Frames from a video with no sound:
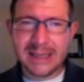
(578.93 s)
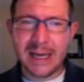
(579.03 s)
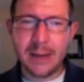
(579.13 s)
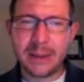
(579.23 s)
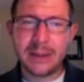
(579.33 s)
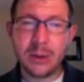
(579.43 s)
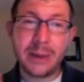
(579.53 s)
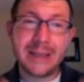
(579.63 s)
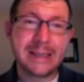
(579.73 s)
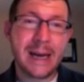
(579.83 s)
It's not a big deal,
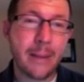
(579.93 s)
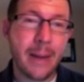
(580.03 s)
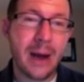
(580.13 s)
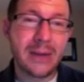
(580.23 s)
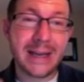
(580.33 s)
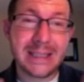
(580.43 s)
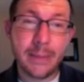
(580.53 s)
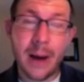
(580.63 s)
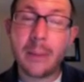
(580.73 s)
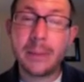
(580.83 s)
but it's not about that.
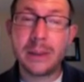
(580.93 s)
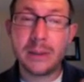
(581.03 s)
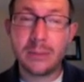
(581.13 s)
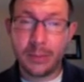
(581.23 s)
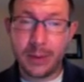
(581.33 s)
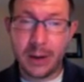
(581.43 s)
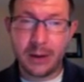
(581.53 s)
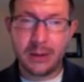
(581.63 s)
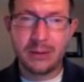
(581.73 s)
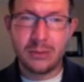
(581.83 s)
It's about being
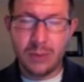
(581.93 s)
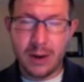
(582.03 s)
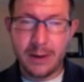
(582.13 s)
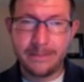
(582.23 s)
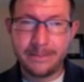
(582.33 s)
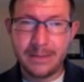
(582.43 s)
prepared, right?